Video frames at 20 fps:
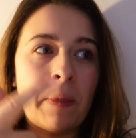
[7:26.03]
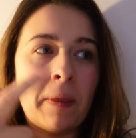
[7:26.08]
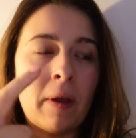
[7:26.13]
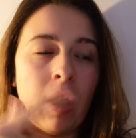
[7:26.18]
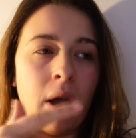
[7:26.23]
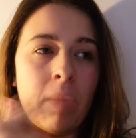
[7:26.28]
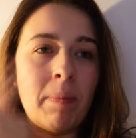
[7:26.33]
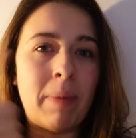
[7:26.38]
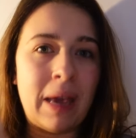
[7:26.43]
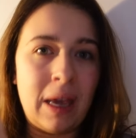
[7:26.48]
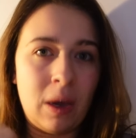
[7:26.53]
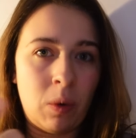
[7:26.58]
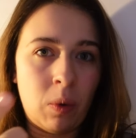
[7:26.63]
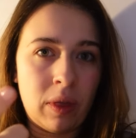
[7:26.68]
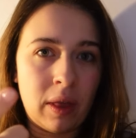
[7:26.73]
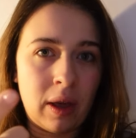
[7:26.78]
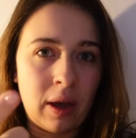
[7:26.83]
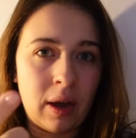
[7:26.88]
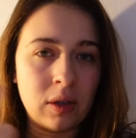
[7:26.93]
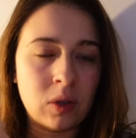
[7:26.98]
I bake with
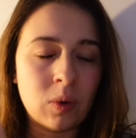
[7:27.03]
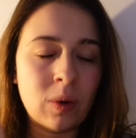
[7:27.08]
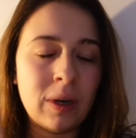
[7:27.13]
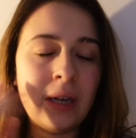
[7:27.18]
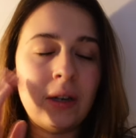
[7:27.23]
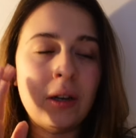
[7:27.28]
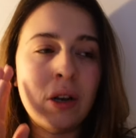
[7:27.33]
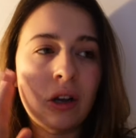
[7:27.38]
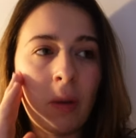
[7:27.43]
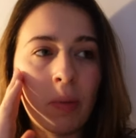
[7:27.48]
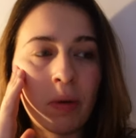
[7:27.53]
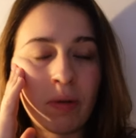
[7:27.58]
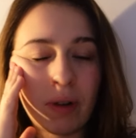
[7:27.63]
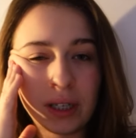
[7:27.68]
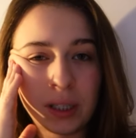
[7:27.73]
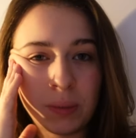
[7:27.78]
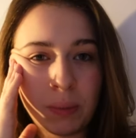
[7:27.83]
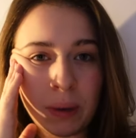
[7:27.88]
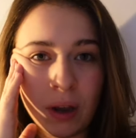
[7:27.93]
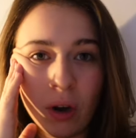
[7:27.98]
it, so I need to look up the
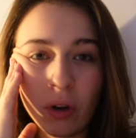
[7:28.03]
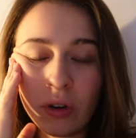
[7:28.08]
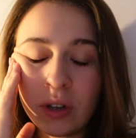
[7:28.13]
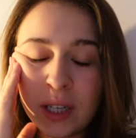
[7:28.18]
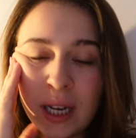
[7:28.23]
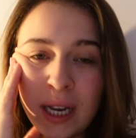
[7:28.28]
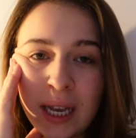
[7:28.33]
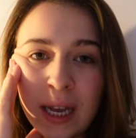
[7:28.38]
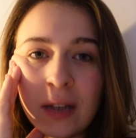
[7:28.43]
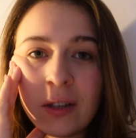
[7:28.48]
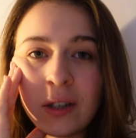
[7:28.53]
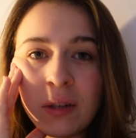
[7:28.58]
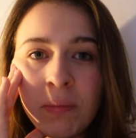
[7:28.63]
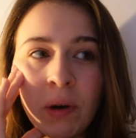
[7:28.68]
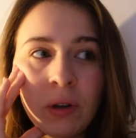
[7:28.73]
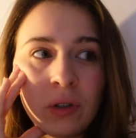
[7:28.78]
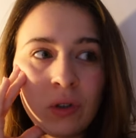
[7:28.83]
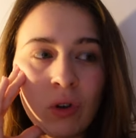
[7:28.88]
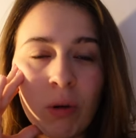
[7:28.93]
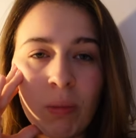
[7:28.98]
recipe. Honestly, it's the
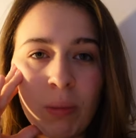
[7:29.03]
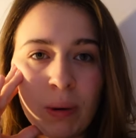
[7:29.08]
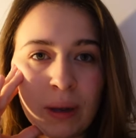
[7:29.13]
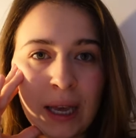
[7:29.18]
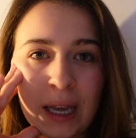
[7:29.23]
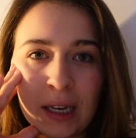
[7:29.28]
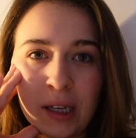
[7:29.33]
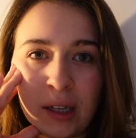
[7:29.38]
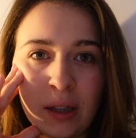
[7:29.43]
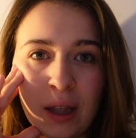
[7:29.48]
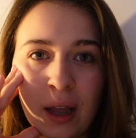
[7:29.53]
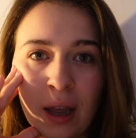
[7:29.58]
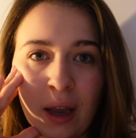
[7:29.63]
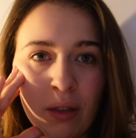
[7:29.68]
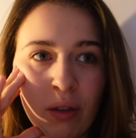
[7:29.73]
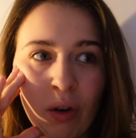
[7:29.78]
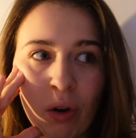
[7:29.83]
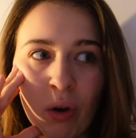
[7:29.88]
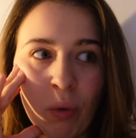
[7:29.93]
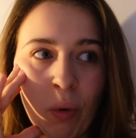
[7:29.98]
most complicated thing
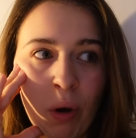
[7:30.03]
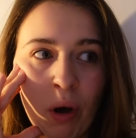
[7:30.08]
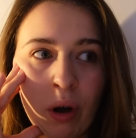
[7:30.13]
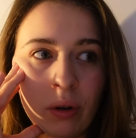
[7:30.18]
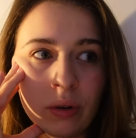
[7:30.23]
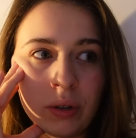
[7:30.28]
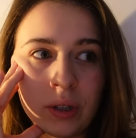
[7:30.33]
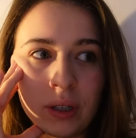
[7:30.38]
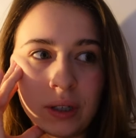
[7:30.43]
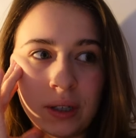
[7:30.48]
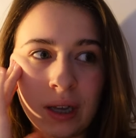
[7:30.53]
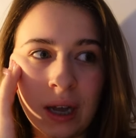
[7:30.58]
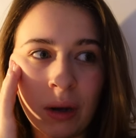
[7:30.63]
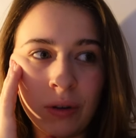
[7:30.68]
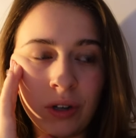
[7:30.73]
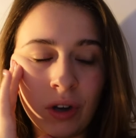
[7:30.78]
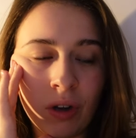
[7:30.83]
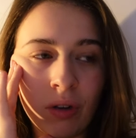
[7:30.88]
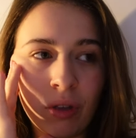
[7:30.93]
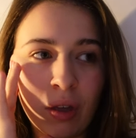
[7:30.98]
in the whole world, the
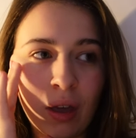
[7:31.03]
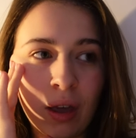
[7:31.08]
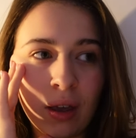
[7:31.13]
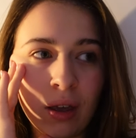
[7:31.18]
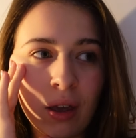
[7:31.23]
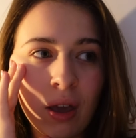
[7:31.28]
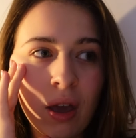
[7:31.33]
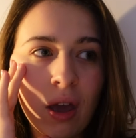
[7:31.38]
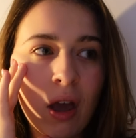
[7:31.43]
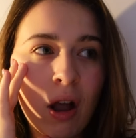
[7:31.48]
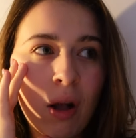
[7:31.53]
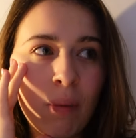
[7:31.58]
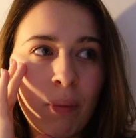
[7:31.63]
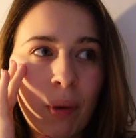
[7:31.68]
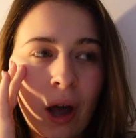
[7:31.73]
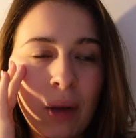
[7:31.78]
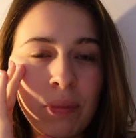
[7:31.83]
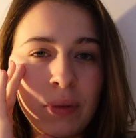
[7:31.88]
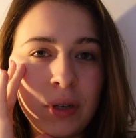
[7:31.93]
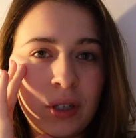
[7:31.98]
sourdough thing,
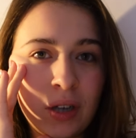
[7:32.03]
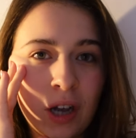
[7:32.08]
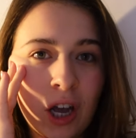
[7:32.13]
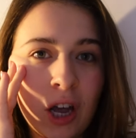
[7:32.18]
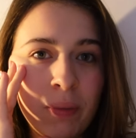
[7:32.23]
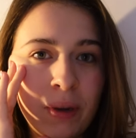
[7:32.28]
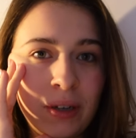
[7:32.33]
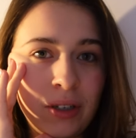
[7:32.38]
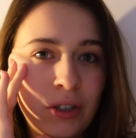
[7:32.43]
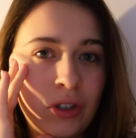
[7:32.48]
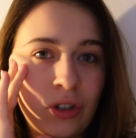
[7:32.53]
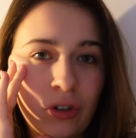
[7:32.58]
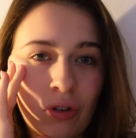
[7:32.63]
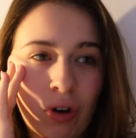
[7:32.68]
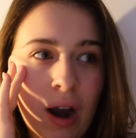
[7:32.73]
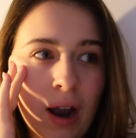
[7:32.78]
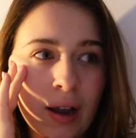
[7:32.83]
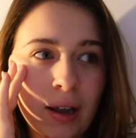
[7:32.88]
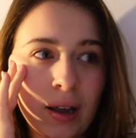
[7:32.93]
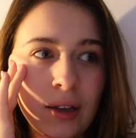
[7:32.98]
but I'm determined to
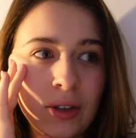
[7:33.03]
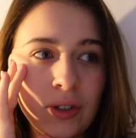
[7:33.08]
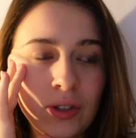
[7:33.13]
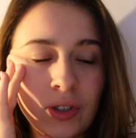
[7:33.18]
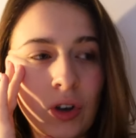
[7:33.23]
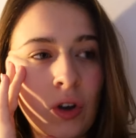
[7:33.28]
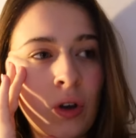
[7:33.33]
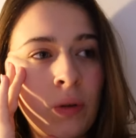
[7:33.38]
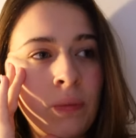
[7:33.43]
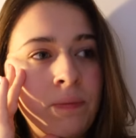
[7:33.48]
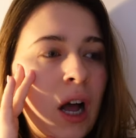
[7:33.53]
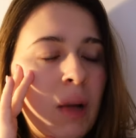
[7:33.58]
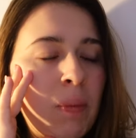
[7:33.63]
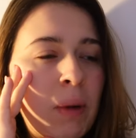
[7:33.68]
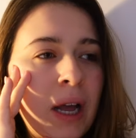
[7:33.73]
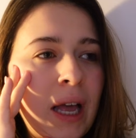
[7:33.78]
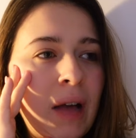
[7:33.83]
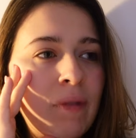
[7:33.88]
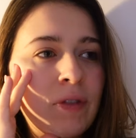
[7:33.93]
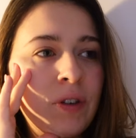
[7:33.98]
crack it, so I
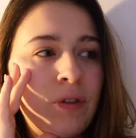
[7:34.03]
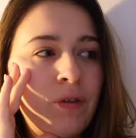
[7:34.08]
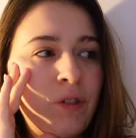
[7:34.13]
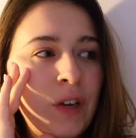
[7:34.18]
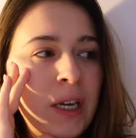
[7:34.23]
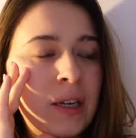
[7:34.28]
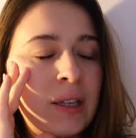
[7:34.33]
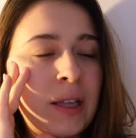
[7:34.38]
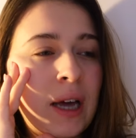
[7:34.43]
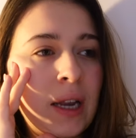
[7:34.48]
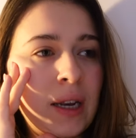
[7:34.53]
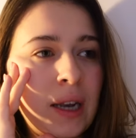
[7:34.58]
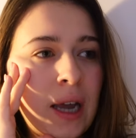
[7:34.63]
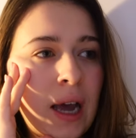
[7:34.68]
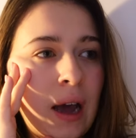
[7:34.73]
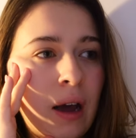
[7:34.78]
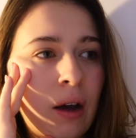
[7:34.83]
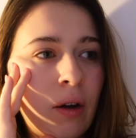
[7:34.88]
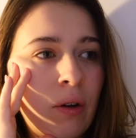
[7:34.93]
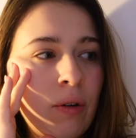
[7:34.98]
might have to feed that
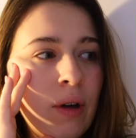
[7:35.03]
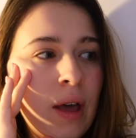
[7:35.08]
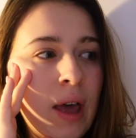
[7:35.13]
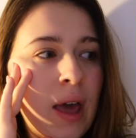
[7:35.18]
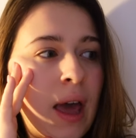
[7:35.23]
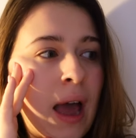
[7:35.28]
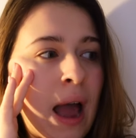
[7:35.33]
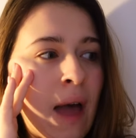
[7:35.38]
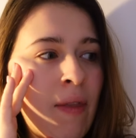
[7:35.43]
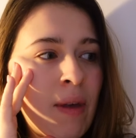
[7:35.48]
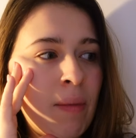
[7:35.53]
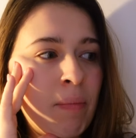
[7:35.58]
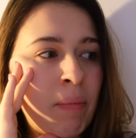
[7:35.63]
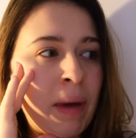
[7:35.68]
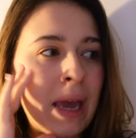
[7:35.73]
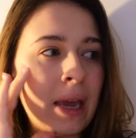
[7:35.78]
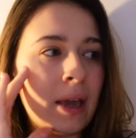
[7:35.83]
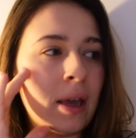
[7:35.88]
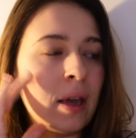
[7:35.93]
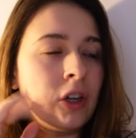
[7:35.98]
now and then
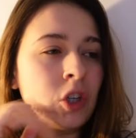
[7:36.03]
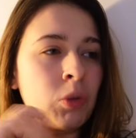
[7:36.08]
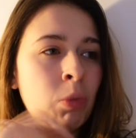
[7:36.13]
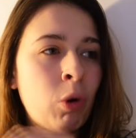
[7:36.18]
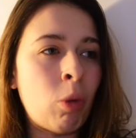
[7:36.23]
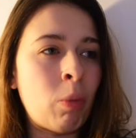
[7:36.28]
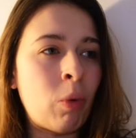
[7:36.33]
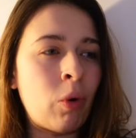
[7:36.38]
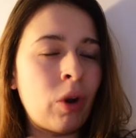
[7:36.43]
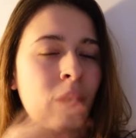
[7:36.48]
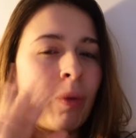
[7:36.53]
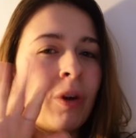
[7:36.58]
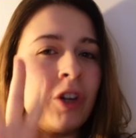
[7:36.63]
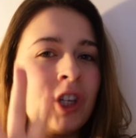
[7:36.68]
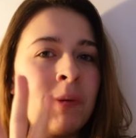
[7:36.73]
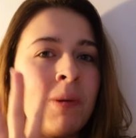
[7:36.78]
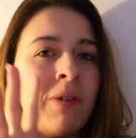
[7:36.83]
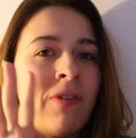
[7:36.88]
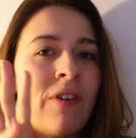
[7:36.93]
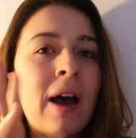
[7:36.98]
bake it tomorrow morning, which
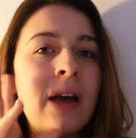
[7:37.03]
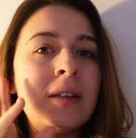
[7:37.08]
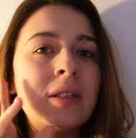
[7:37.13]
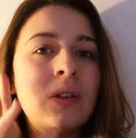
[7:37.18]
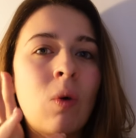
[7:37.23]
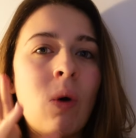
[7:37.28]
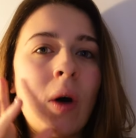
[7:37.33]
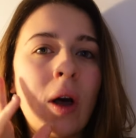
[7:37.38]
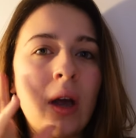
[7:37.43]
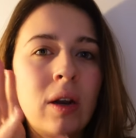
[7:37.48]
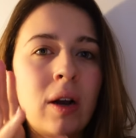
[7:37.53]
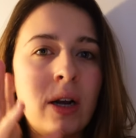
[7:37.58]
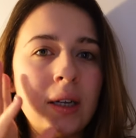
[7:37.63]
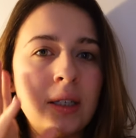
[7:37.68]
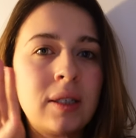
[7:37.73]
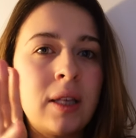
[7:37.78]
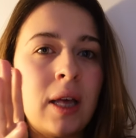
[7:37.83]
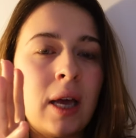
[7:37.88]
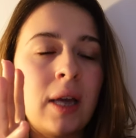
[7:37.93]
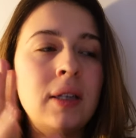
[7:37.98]
to be fair is quite a
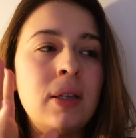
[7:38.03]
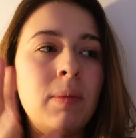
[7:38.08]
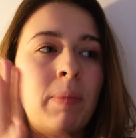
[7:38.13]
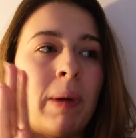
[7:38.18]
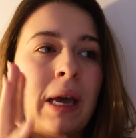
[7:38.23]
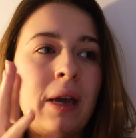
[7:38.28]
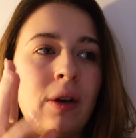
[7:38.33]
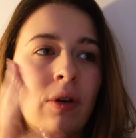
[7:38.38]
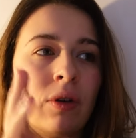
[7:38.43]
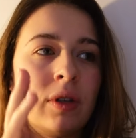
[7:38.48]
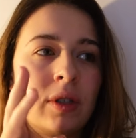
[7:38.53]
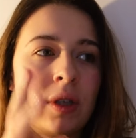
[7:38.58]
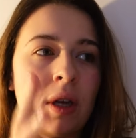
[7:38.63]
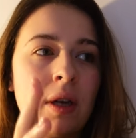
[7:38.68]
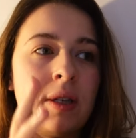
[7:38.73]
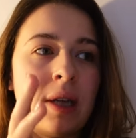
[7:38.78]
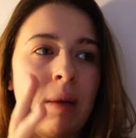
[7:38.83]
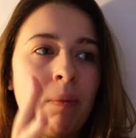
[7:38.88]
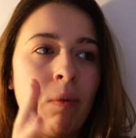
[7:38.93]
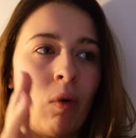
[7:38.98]
nice thing to bake on a
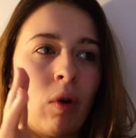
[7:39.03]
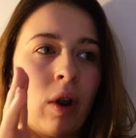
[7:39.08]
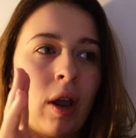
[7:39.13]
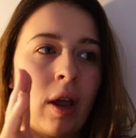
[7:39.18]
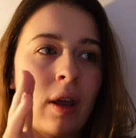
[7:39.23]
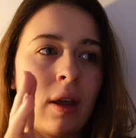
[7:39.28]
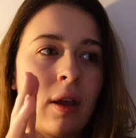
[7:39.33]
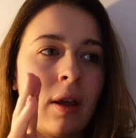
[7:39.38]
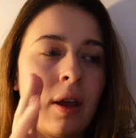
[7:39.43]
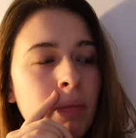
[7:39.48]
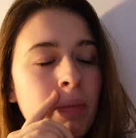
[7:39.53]
Sunday morning.